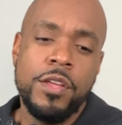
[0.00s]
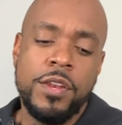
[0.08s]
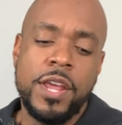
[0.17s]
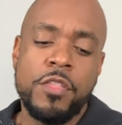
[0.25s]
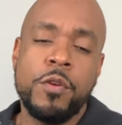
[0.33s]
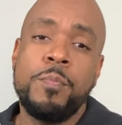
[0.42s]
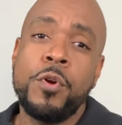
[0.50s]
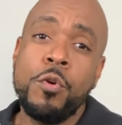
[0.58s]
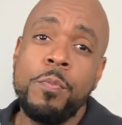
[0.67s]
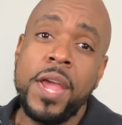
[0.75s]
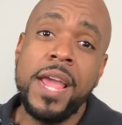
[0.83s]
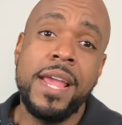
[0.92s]
Now the
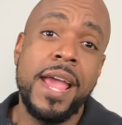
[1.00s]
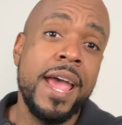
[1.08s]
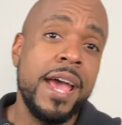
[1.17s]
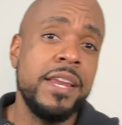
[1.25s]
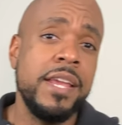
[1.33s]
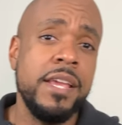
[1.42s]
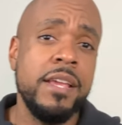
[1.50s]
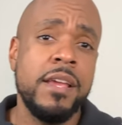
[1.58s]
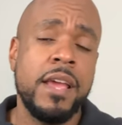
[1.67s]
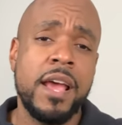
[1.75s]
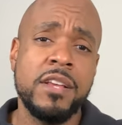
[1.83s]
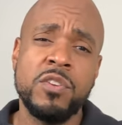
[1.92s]
Propet Hedy has